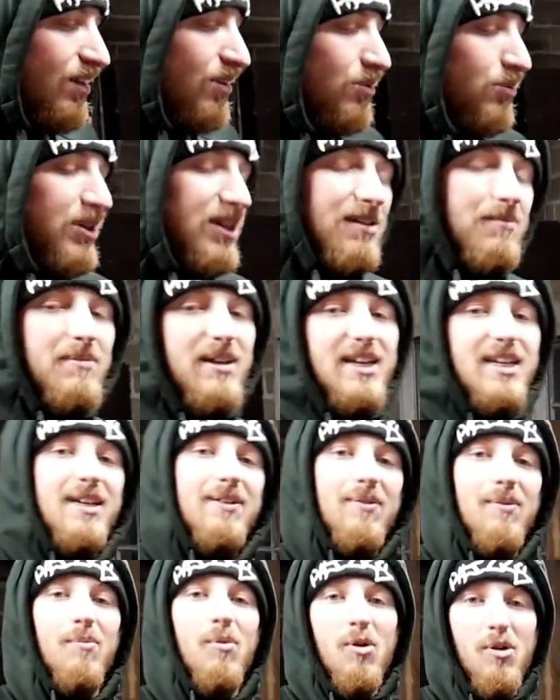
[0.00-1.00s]
we can make
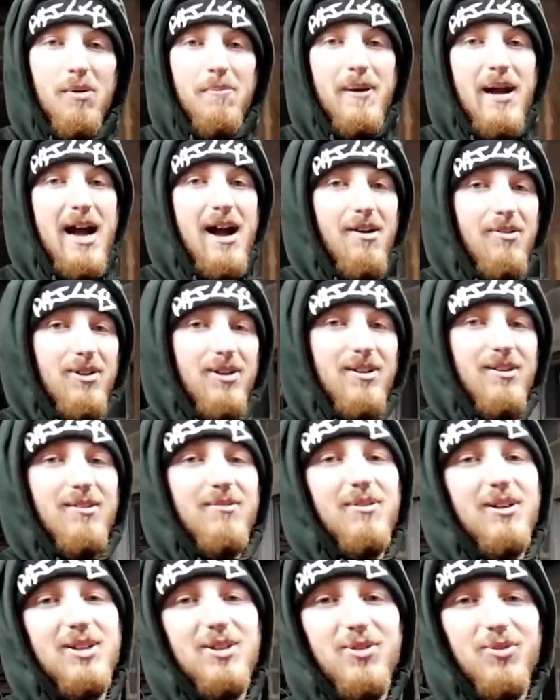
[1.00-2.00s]
even more power
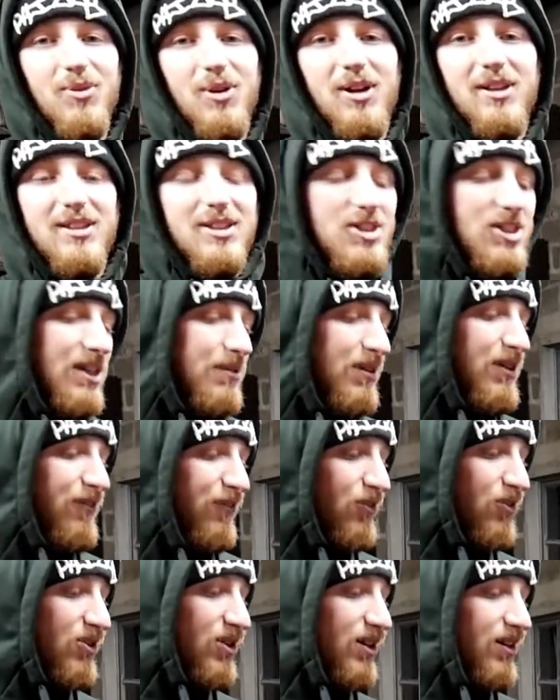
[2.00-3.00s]
when you run the J B
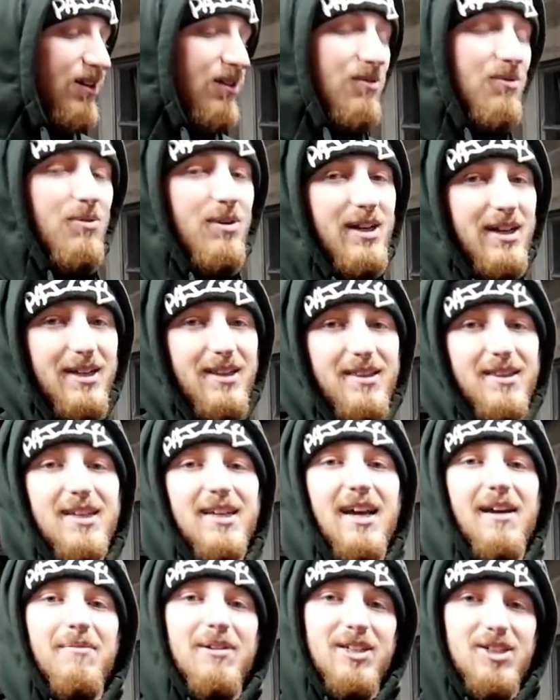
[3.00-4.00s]
four with
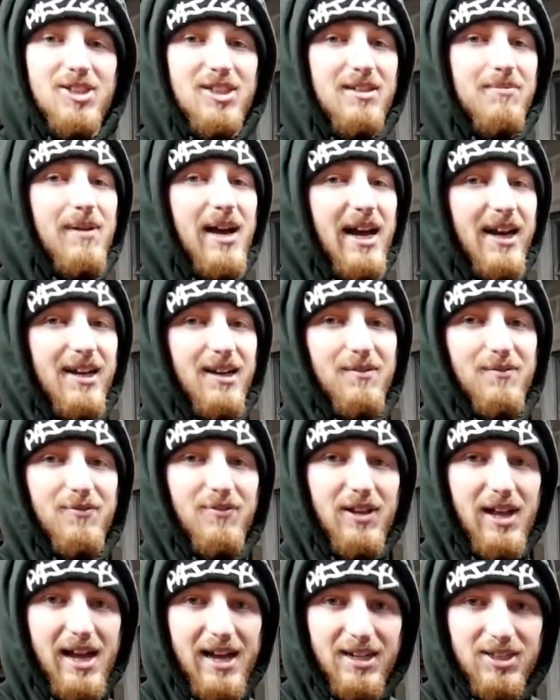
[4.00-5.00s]
the M H D backend
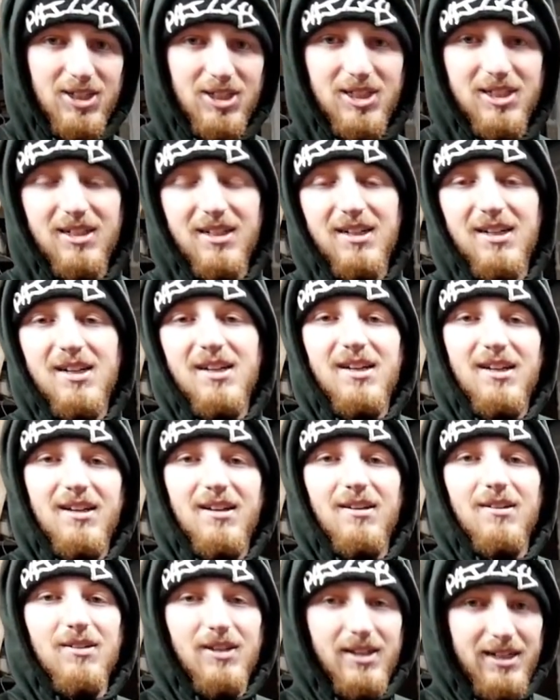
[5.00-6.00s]
flash
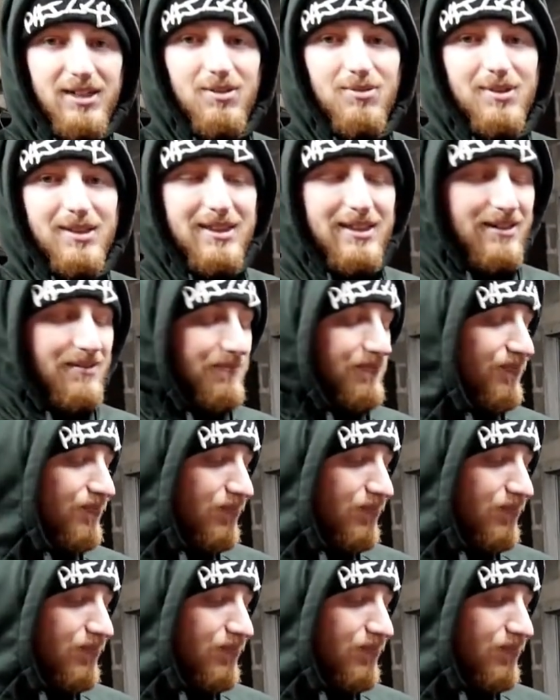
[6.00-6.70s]
linked with it.